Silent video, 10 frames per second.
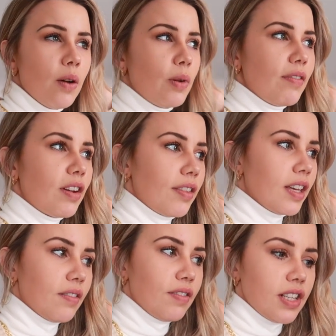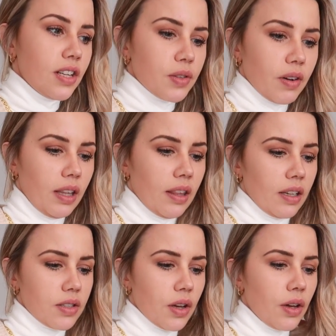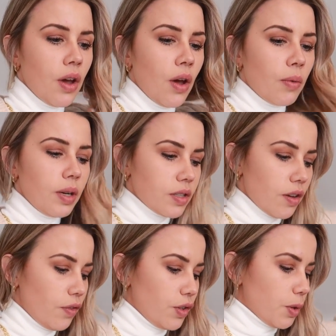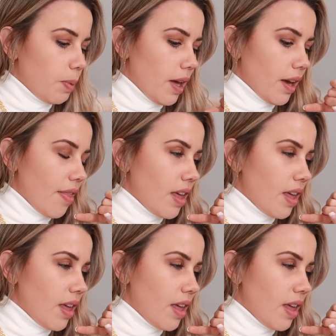We have nothing in for dinners or anything, so we need to go food shopping.